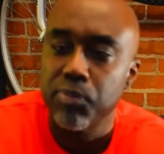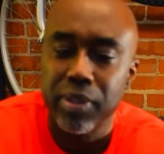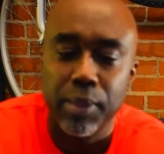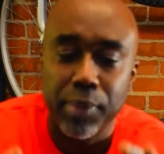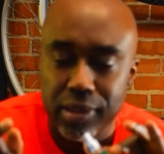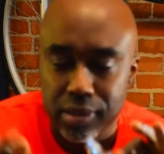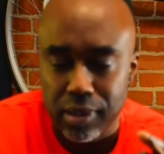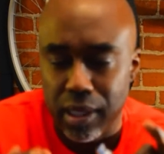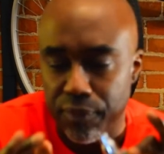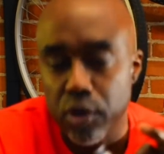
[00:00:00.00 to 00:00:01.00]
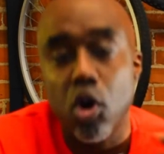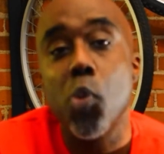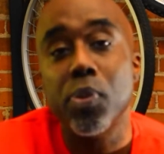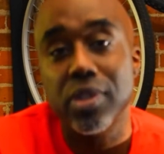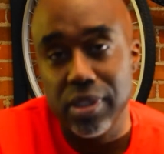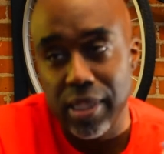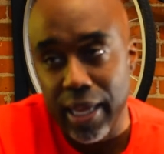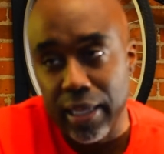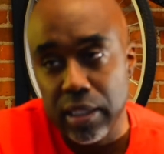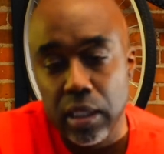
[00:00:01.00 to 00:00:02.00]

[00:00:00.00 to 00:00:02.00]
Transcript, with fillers: but I mean, if you're open to that,